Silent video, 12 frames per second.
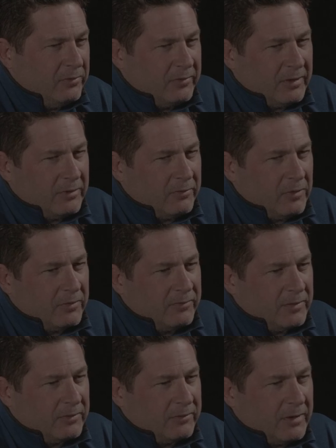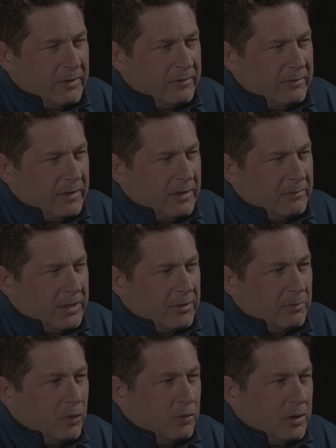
my suicide on the wrong fucking side of the dam. Like and